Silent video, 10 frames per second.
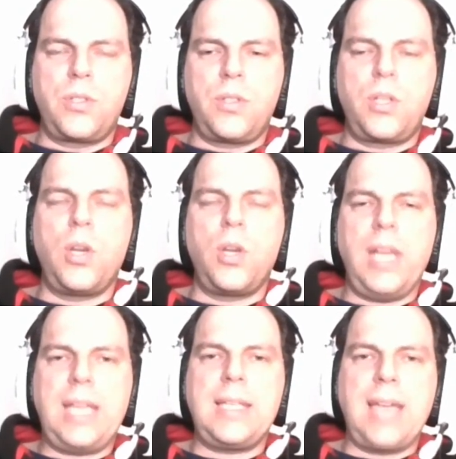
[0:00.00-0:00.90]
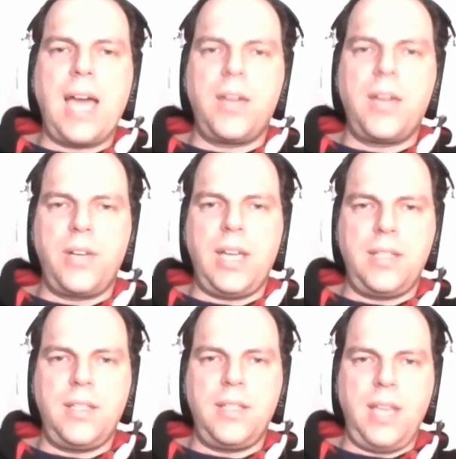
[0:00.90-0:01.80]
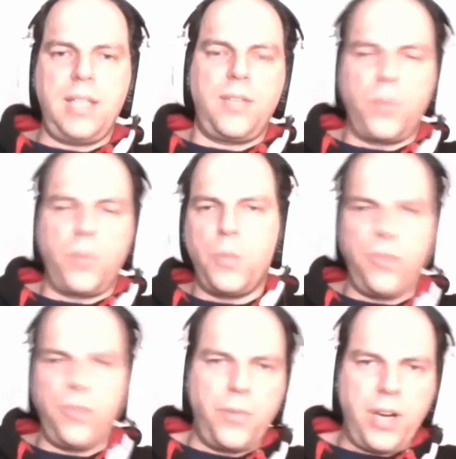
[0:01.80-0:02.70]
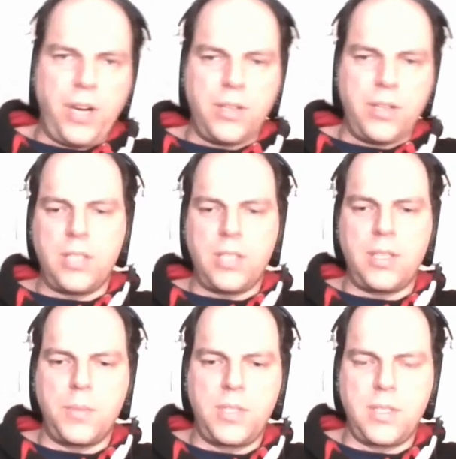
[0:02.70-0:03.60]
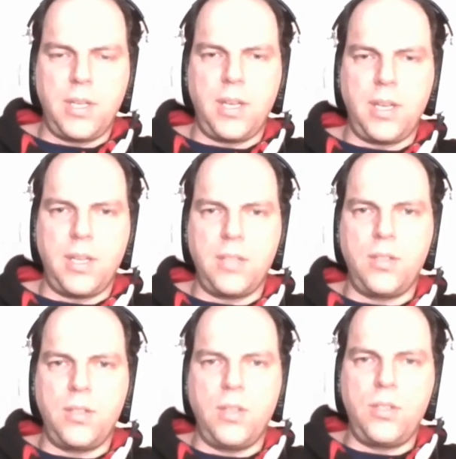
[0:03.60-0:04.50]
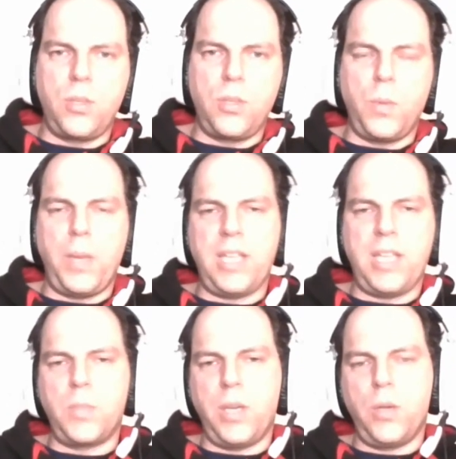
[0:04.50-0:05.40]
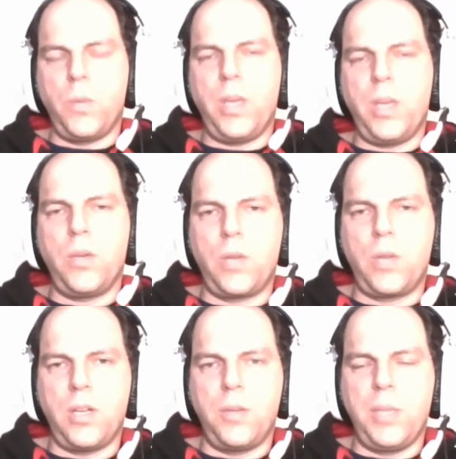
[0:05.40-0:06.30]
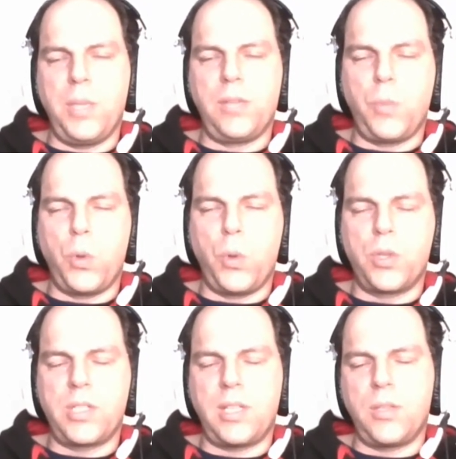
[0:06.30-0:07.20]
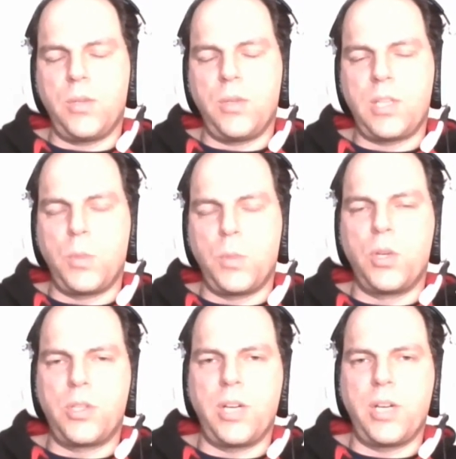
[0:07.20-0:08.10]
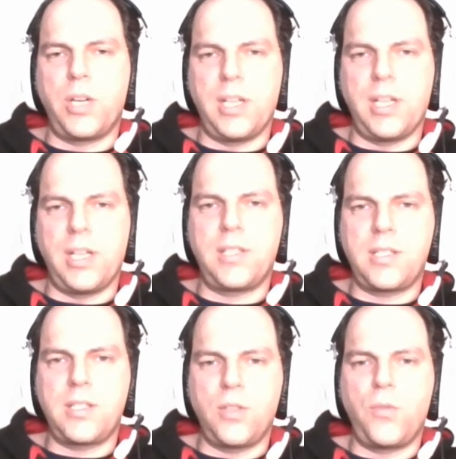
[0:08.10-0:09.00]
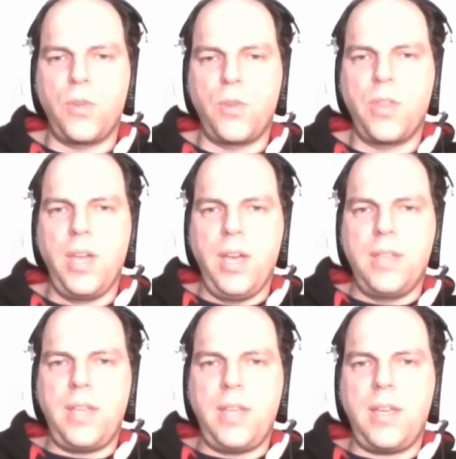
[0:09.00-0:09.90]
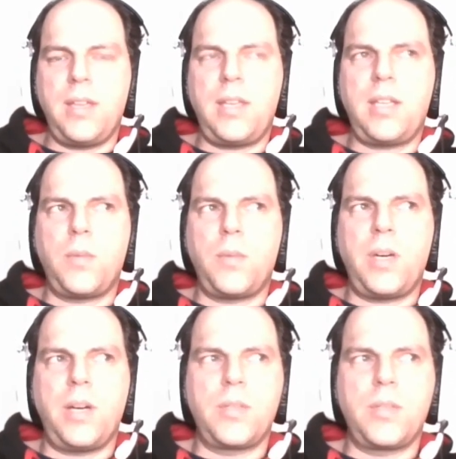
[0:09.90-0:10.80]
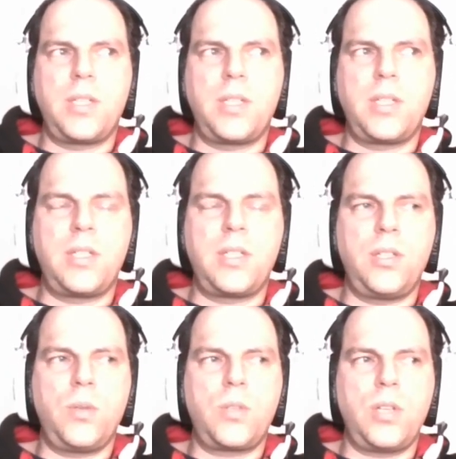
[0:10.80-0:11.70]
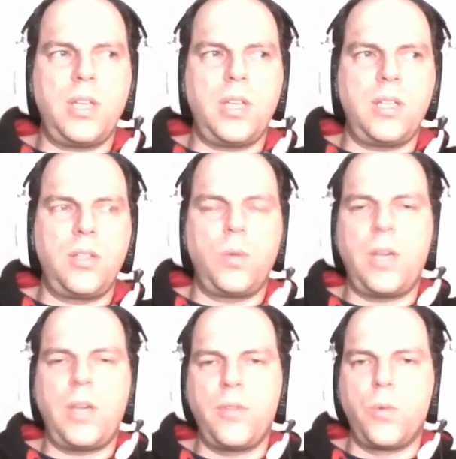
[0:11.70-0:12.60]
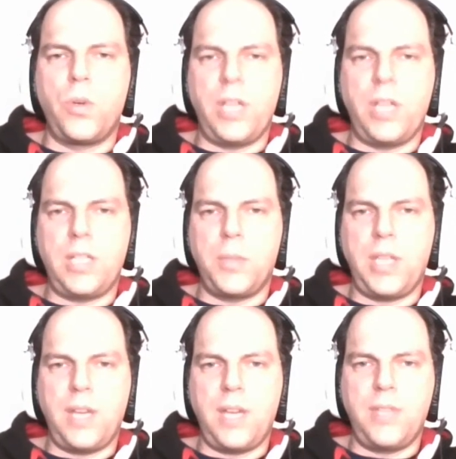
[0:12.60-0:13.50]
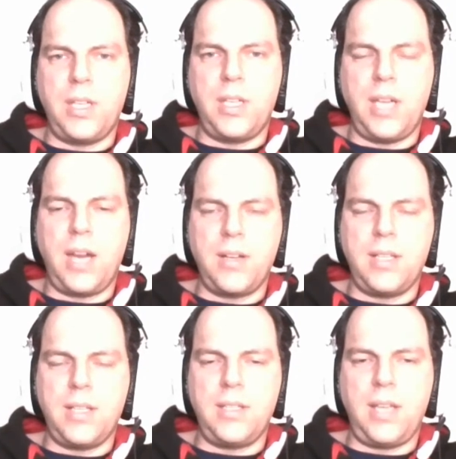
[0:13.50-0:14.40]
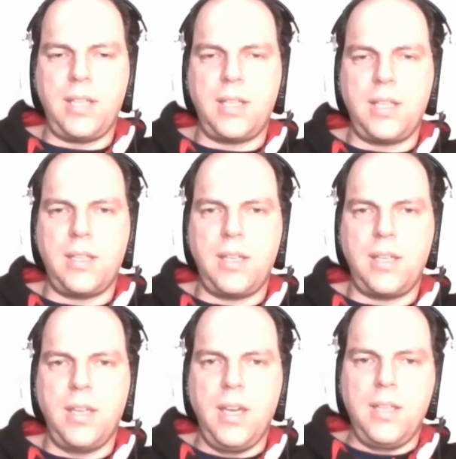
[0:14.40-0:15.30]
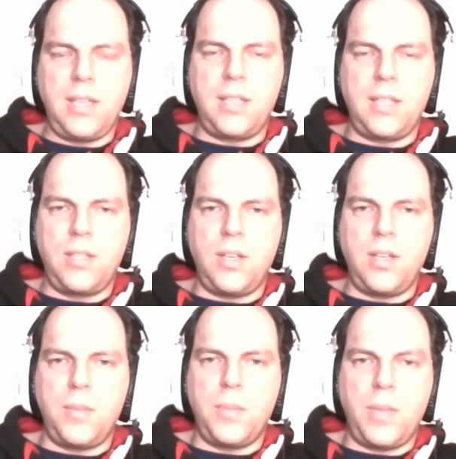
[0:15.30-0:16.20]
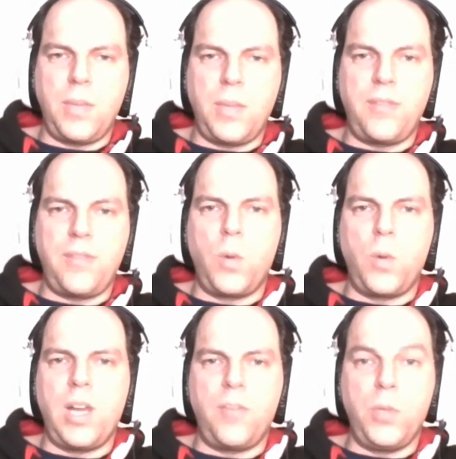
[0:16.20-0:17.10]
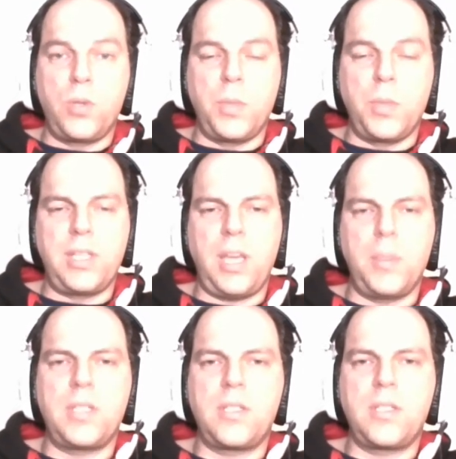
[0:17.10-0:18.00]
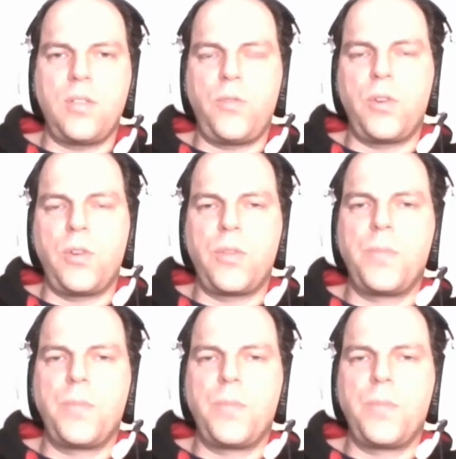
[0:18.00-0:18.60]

collecting aggregated data from from various systems uh, to a place where you where you can build reports and do exploratory analytics and so forth. The data warehouses usually don't have the raw data, but they have the aggregated data, and they tend to might very well have mutable tables and so forth.